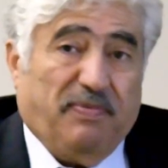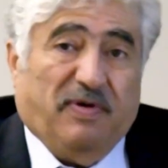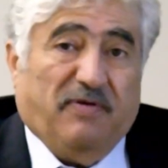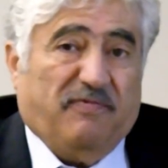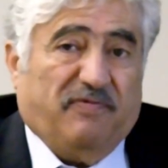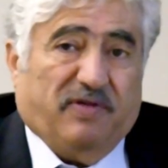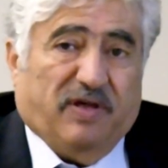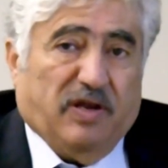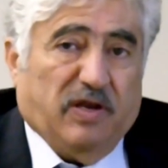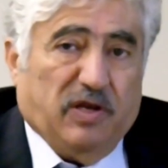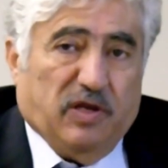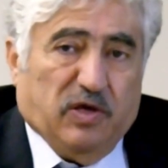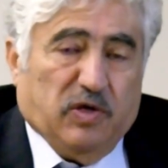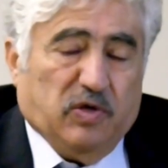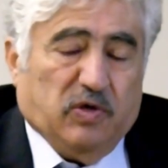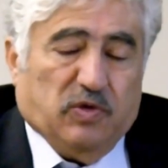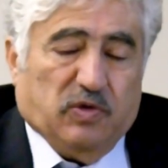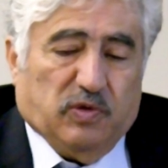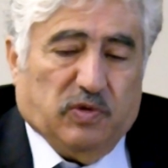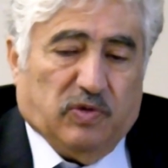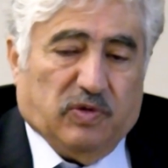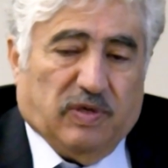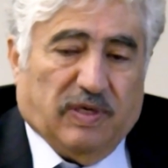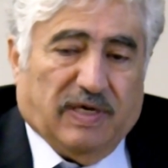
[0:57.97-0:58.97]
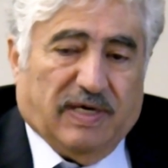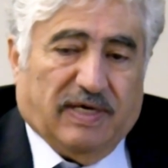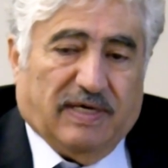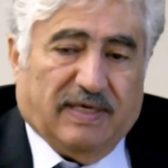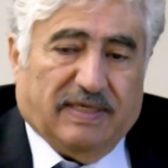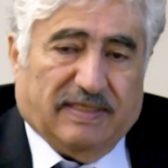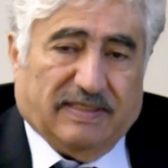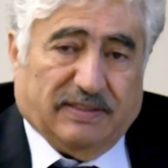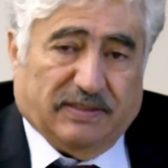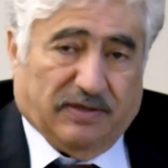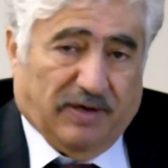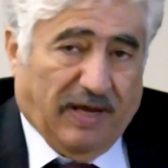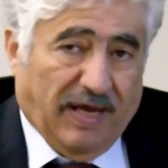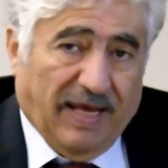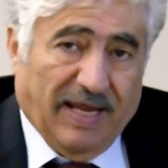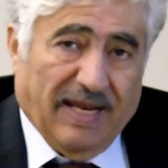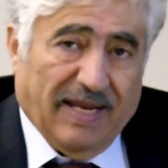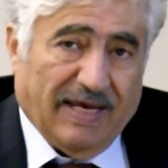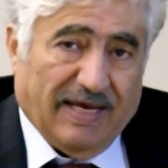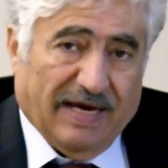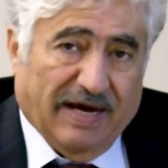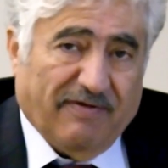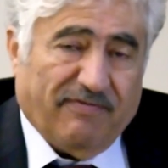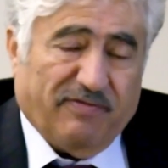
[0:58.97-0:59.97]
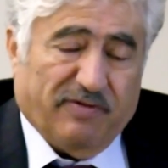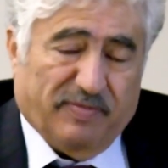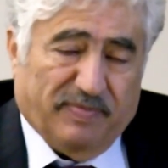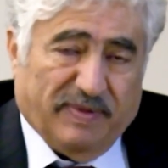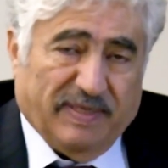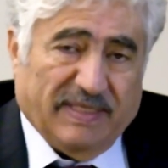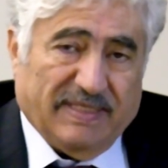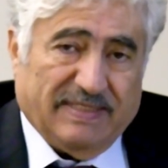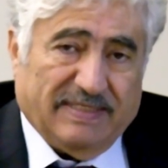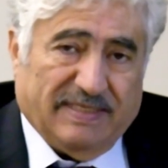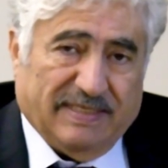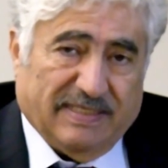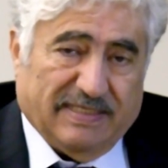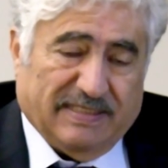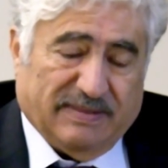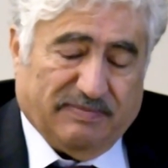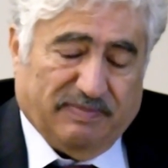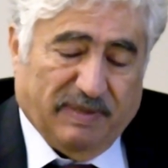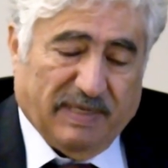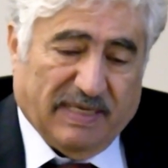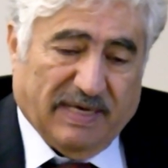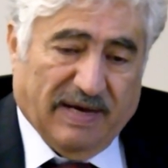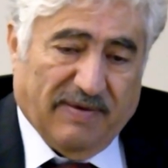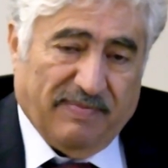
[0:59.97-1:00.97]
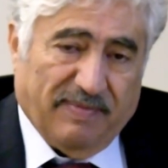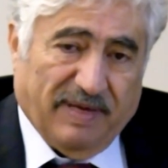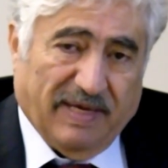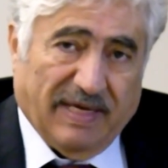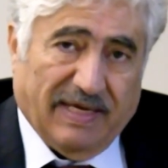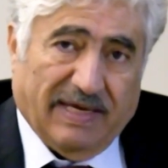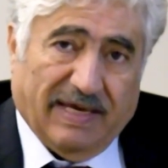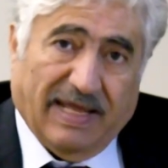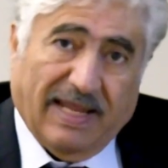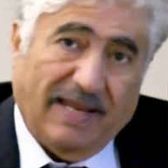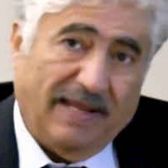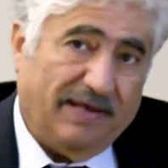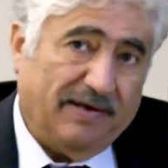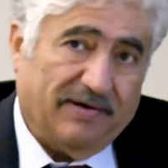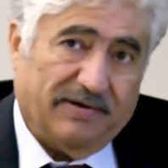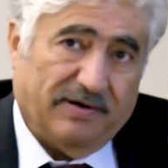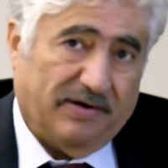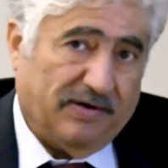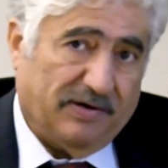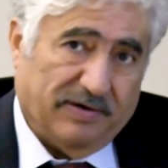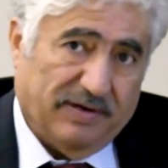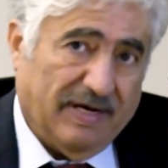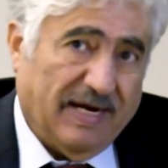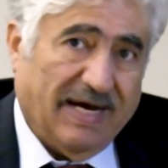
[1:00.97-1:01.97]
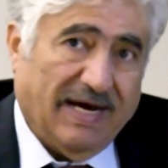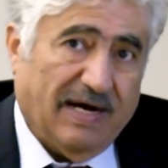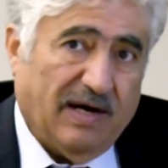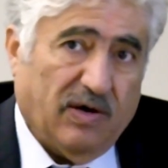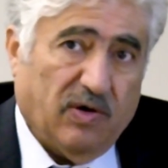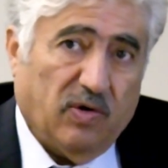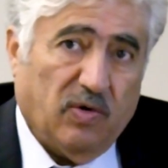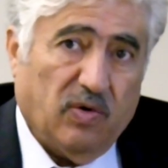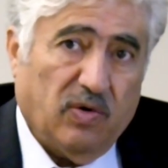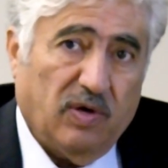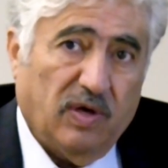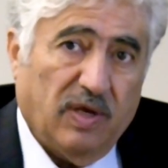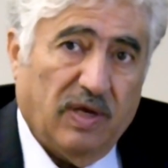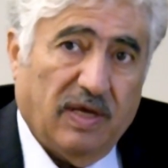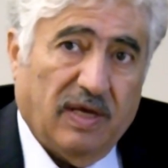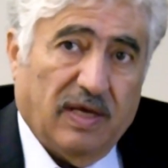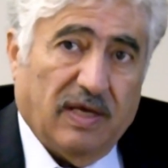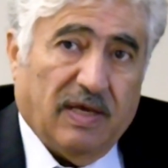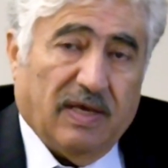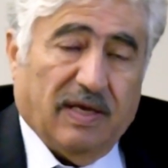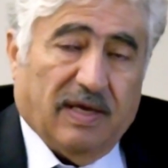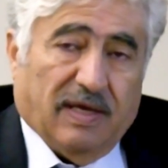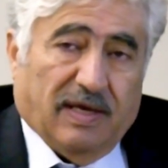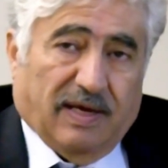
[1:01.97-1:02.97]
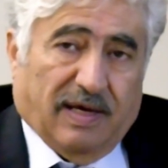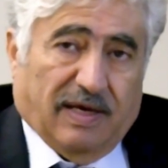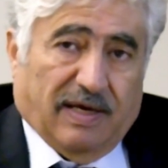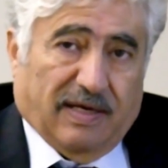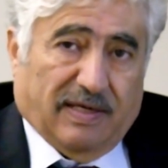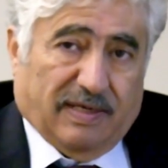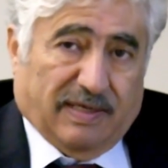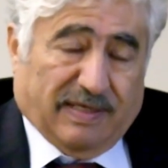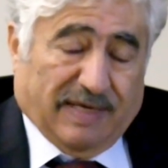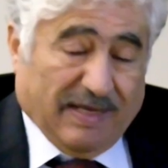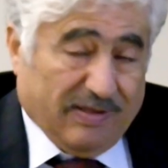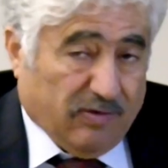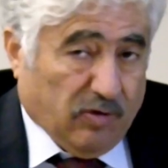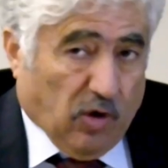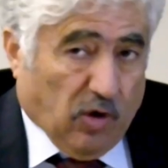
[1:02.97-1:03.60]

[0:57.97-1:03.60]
of the new Israeli government is becoming clearer now. Not